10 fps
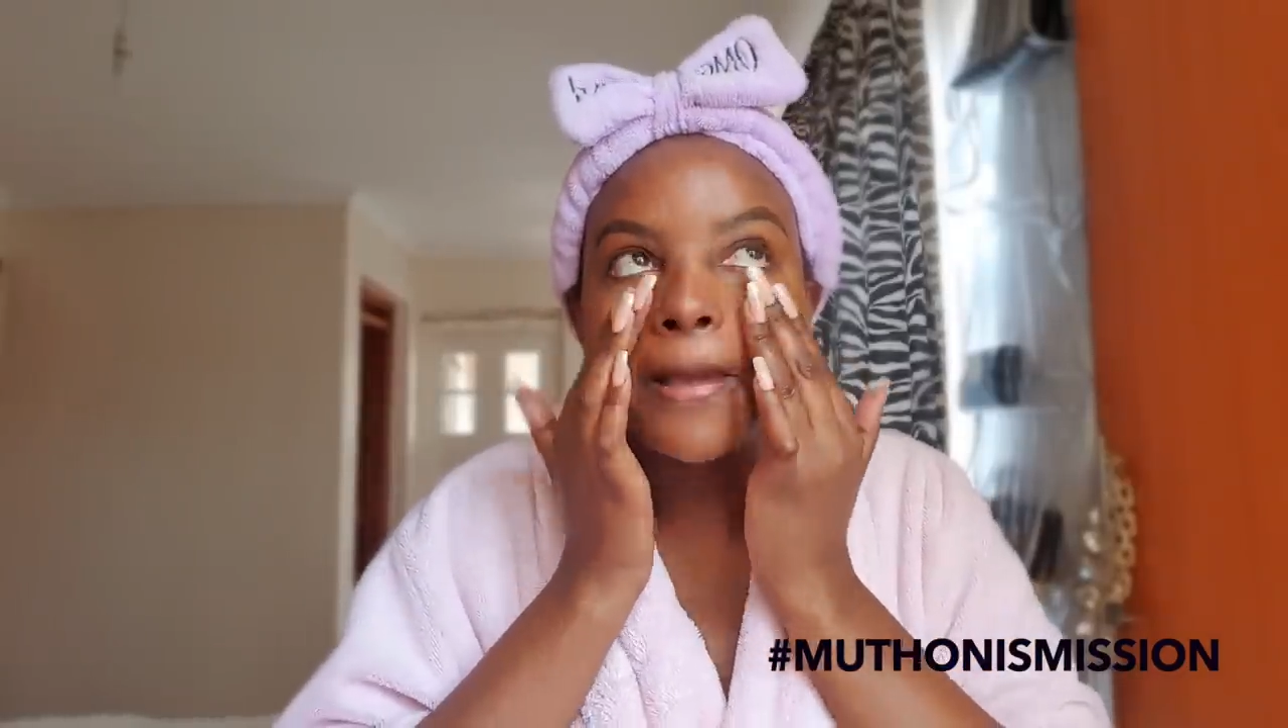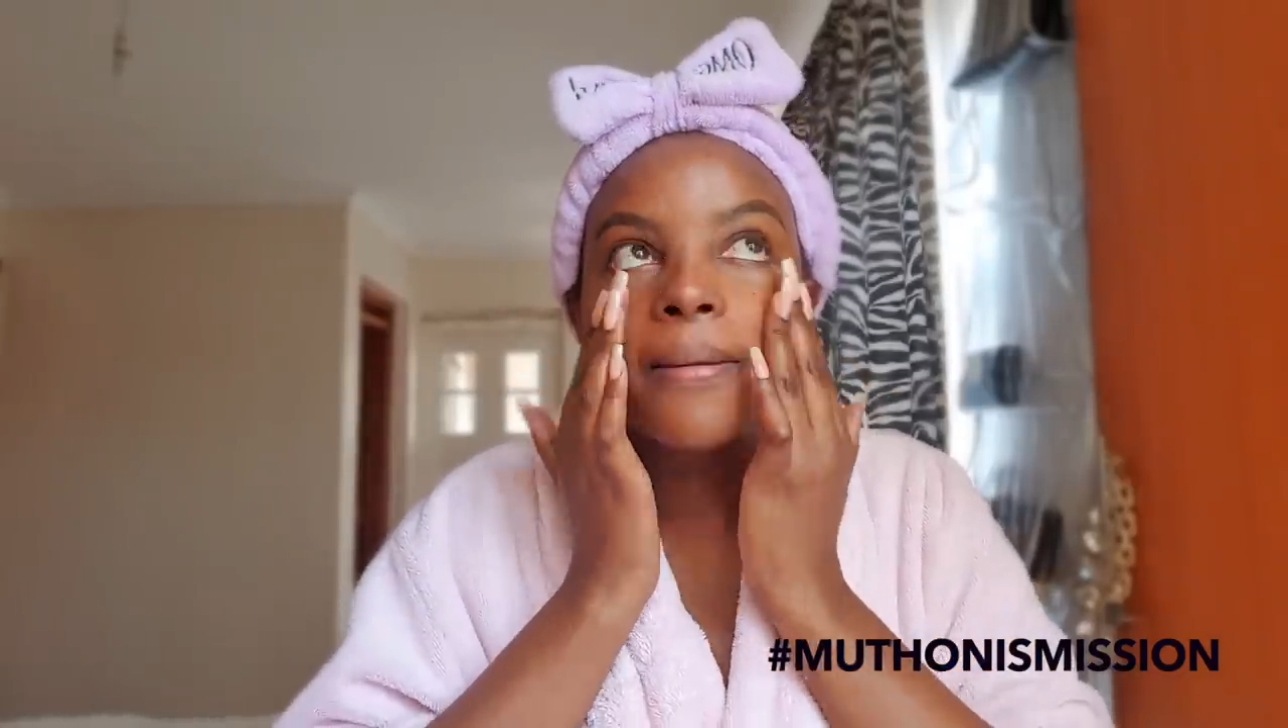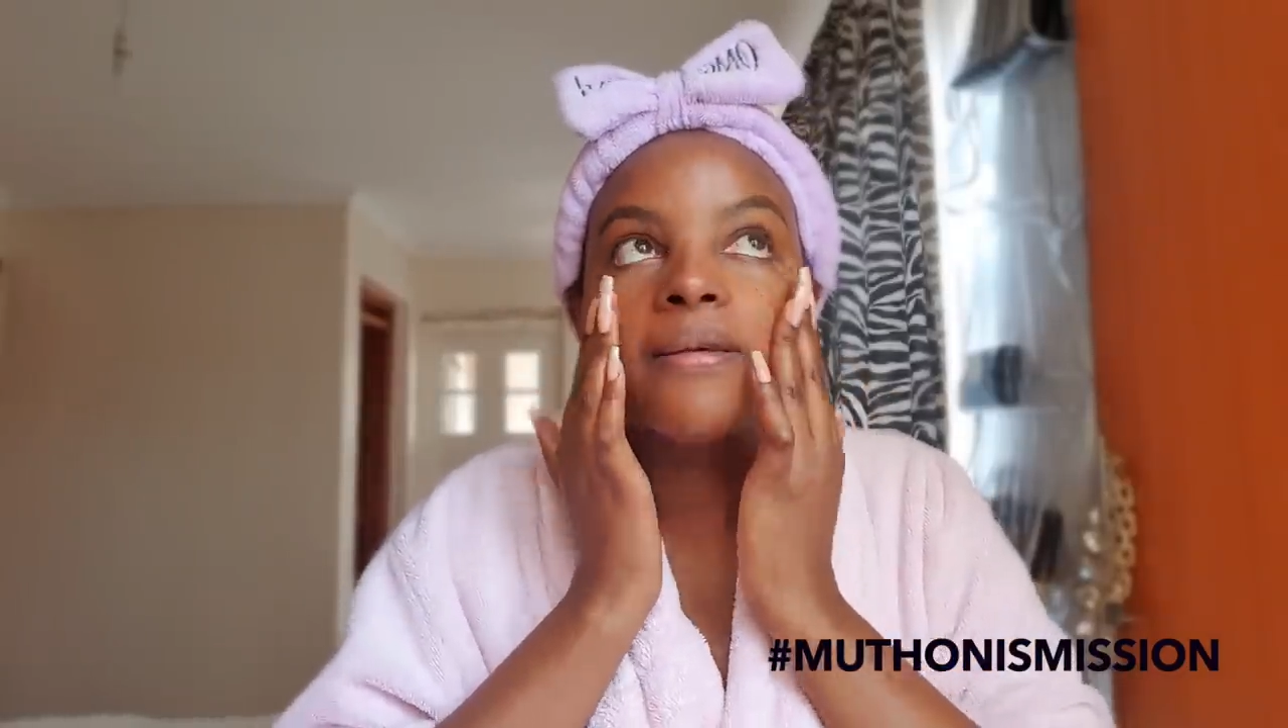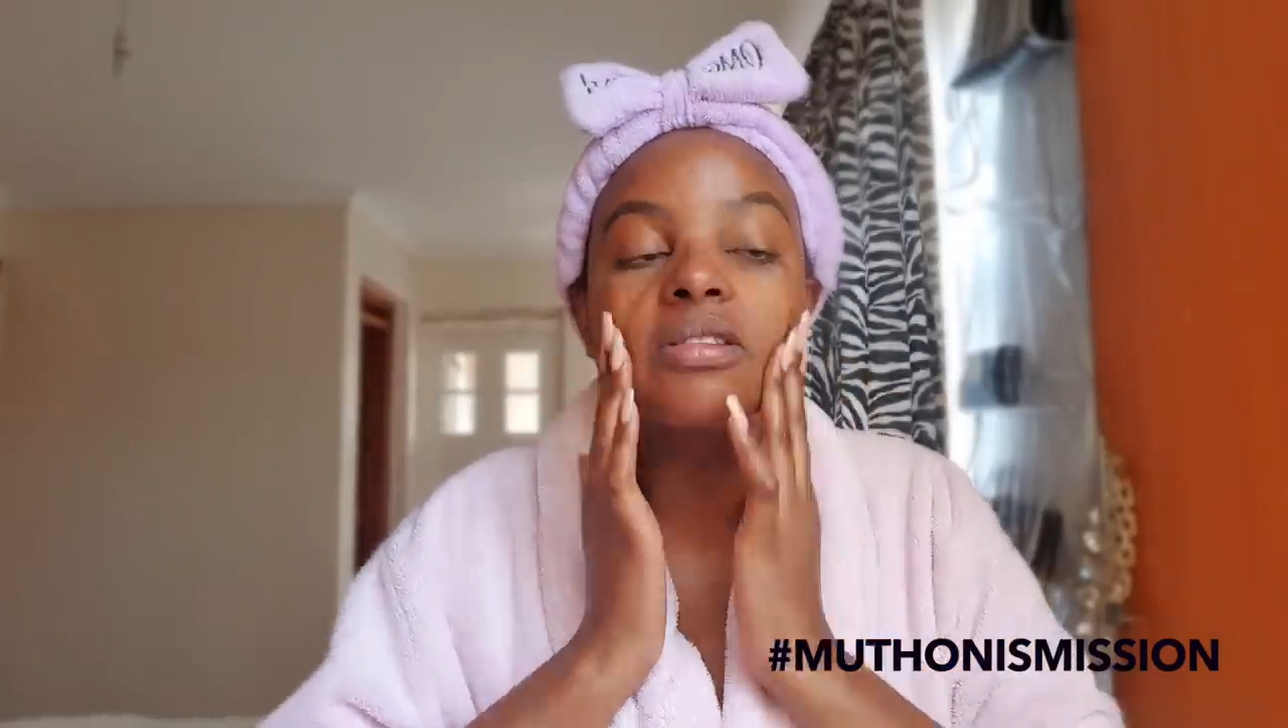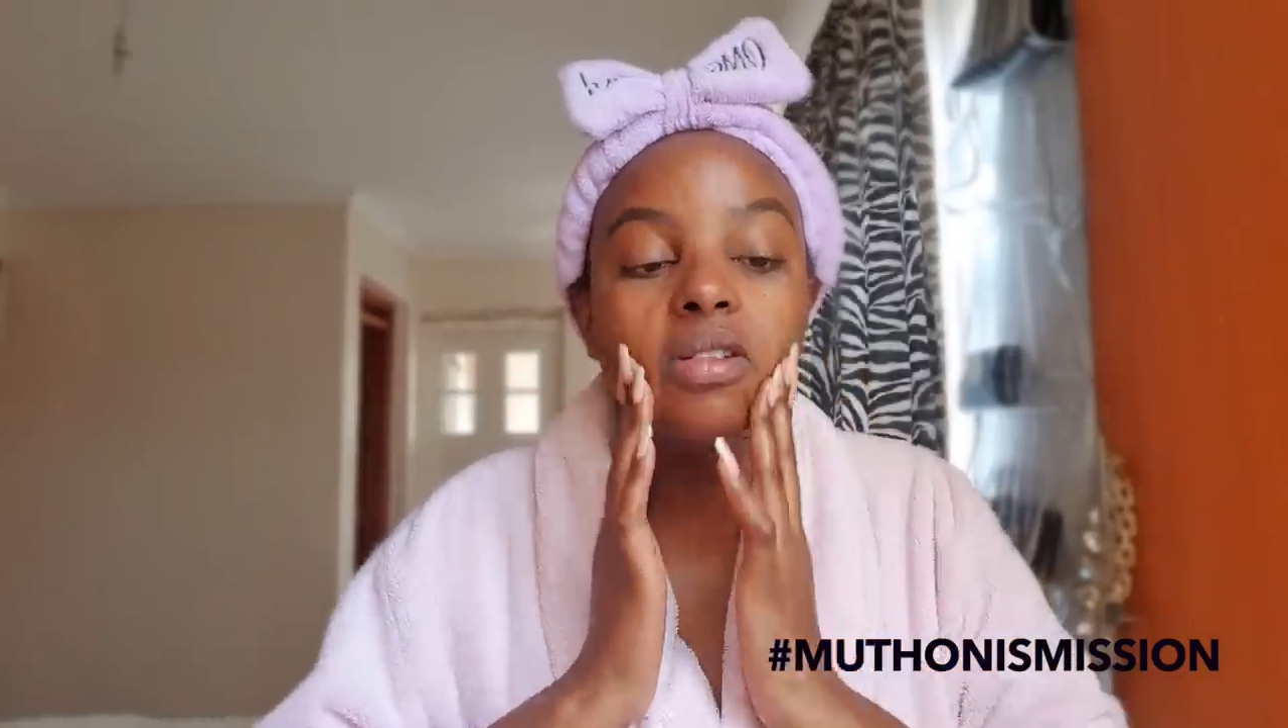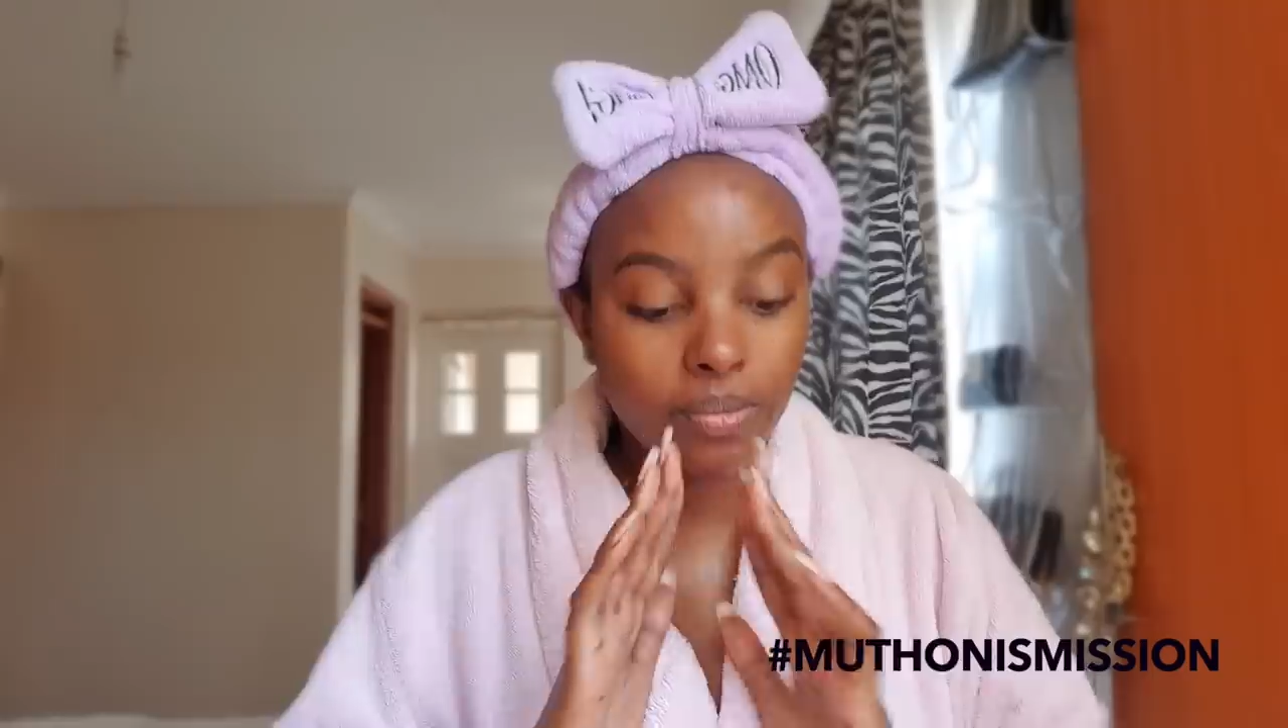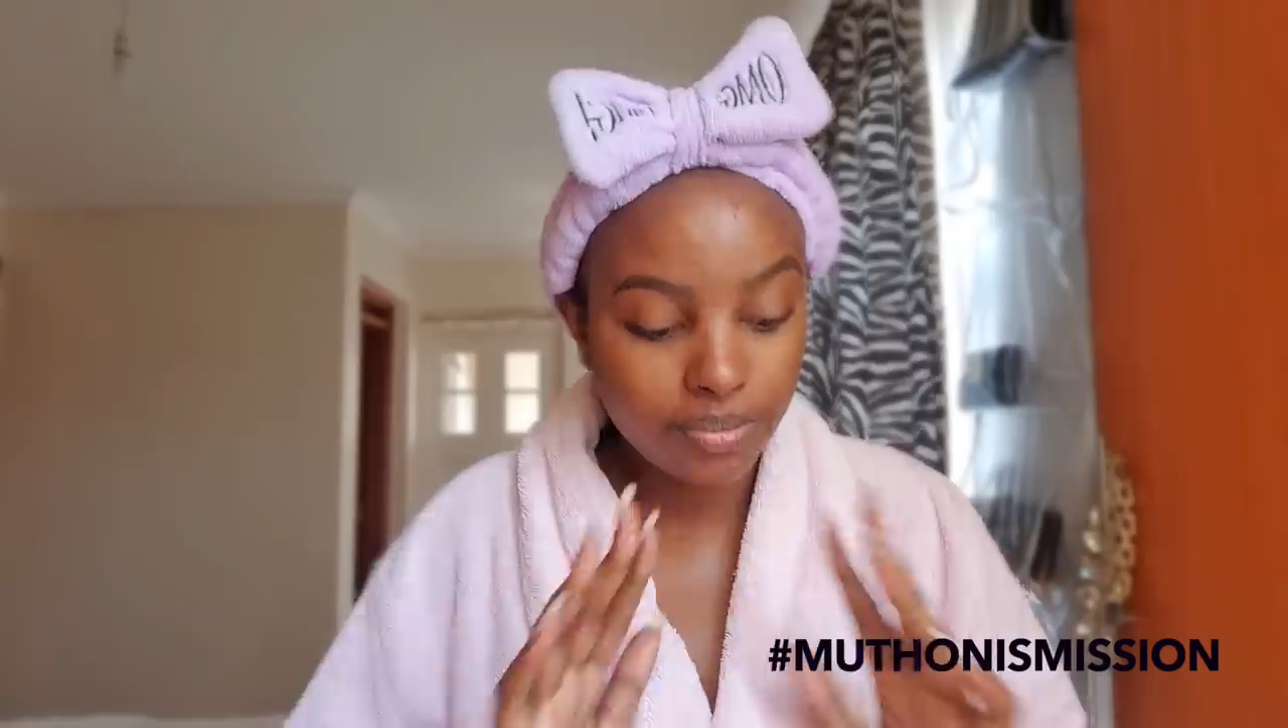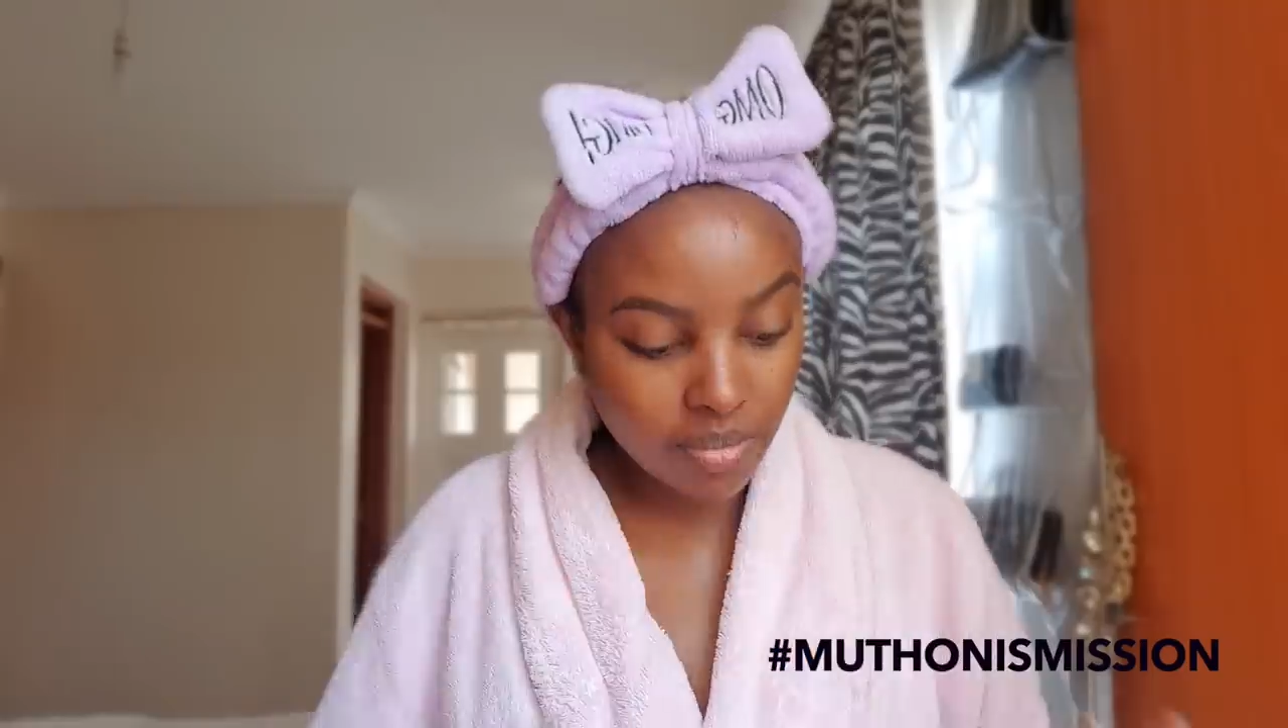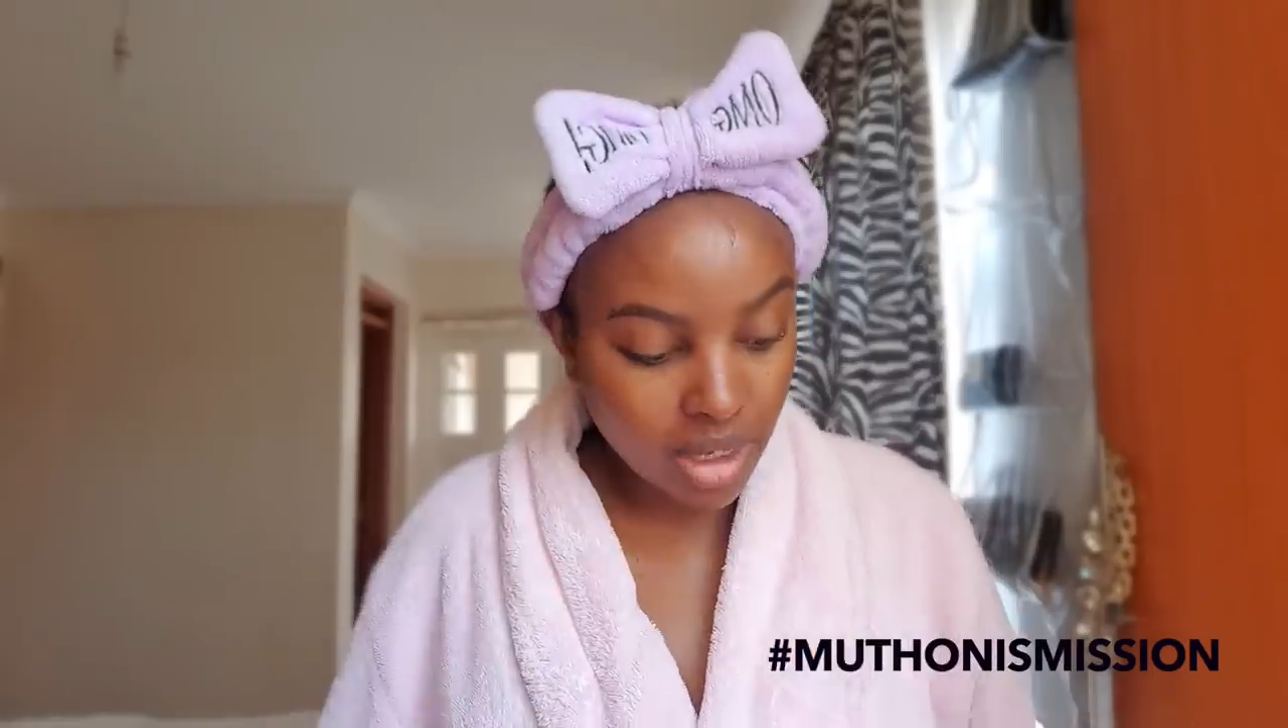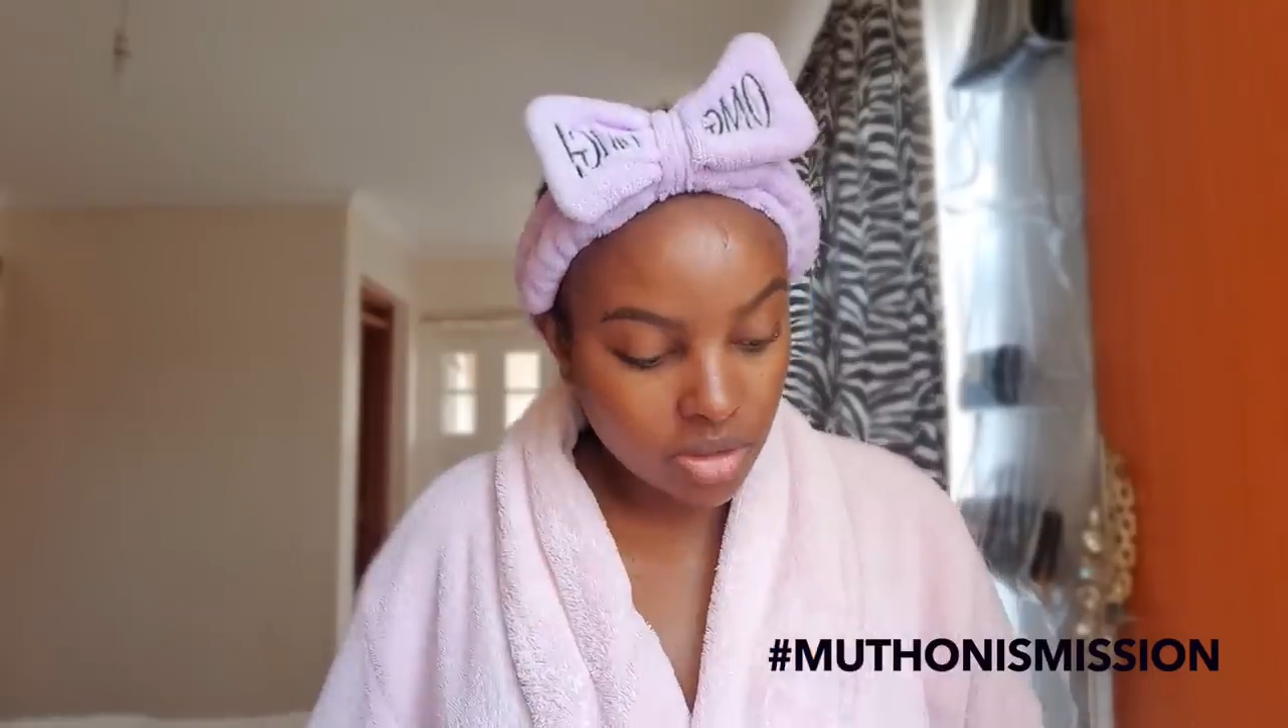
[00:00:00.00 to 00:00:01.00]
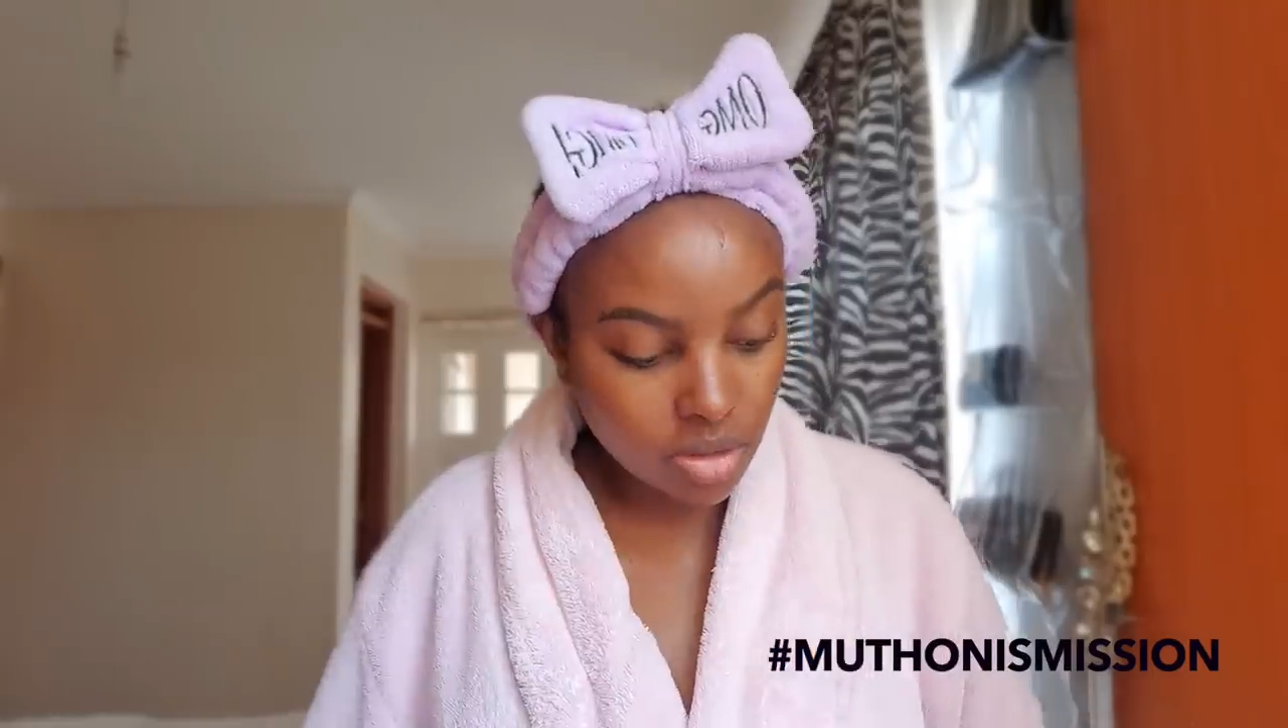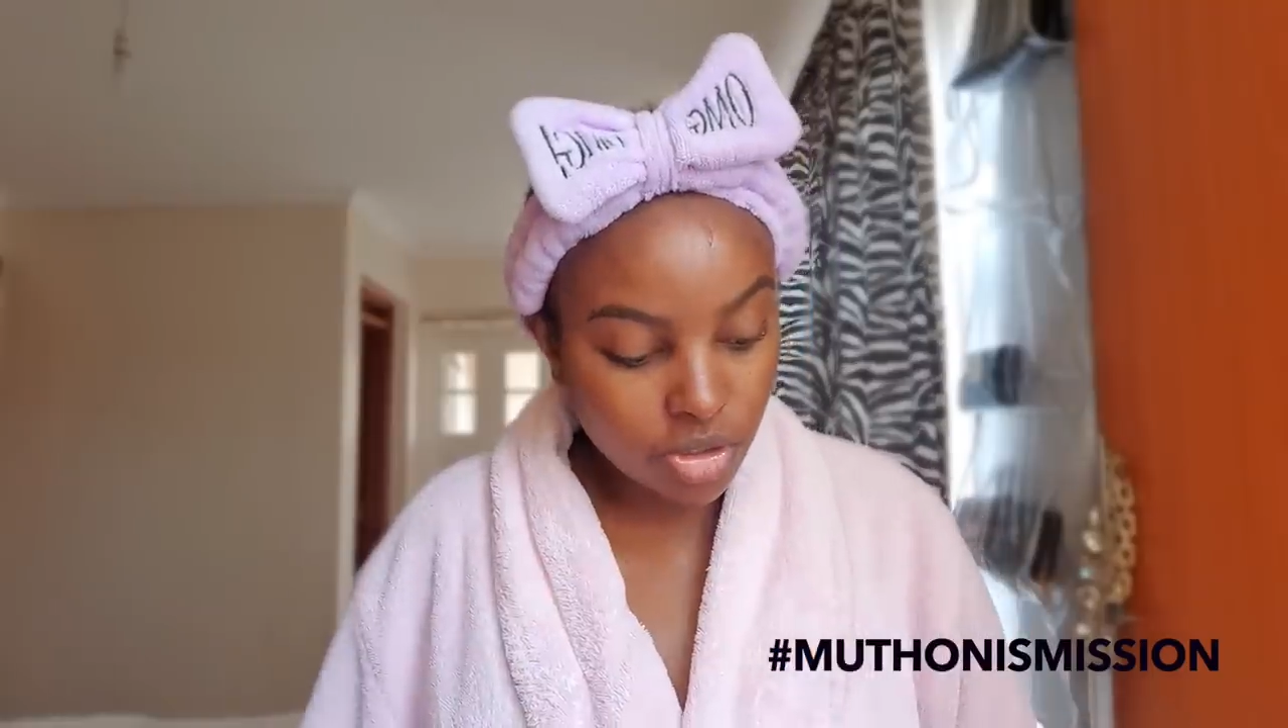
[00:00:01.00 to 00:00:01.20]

so so